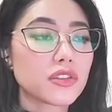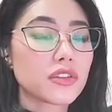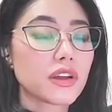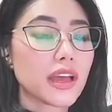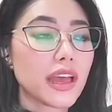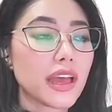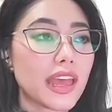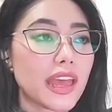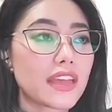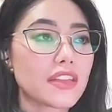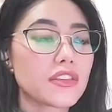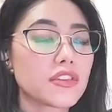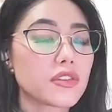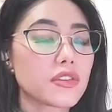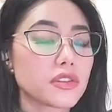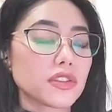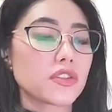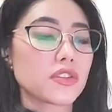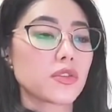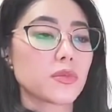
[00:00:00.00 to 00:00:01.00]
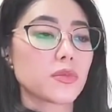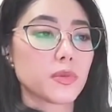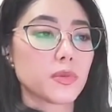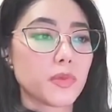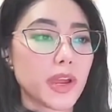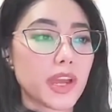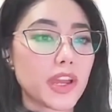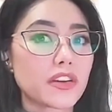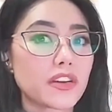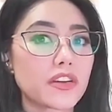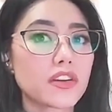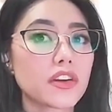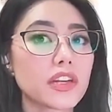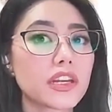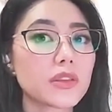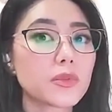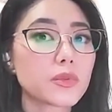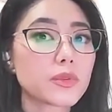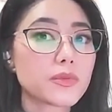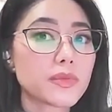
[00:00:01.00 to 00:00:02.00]
and you're a sole proprietor,
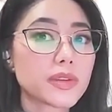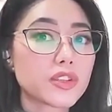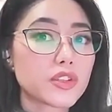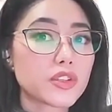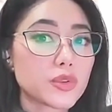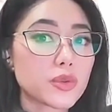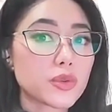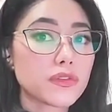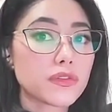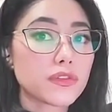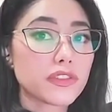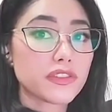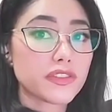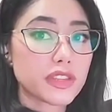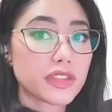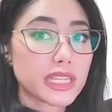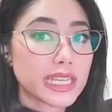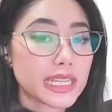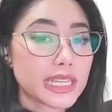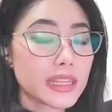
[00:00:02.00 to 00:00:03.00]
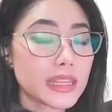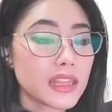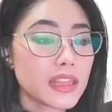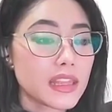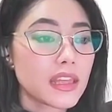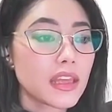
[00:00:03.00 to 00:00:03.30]
it would be June 15th.